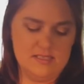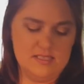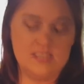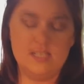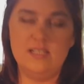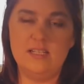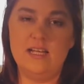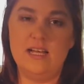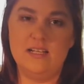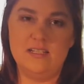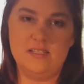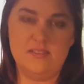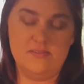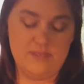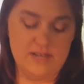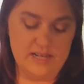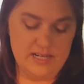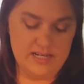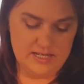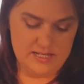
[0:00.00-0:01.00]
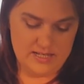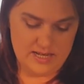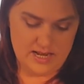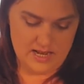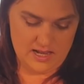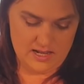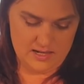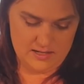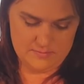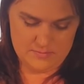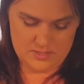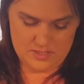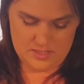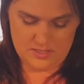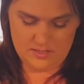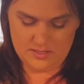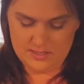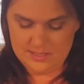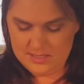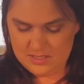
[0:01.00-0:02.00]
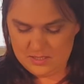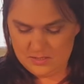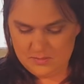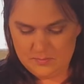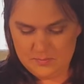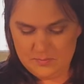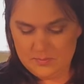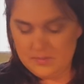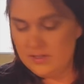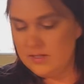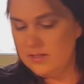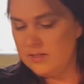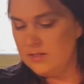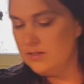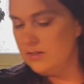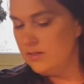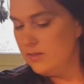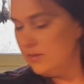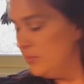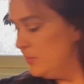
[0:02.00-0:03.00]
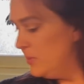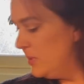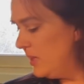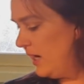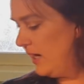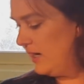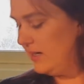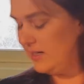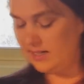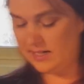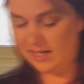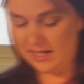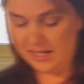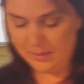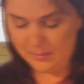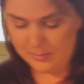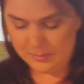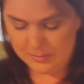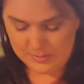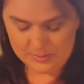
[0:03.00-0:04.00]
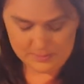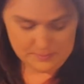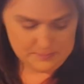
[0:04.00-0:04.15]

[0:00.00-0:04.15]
So that's ready now. I'm just going to plate it up.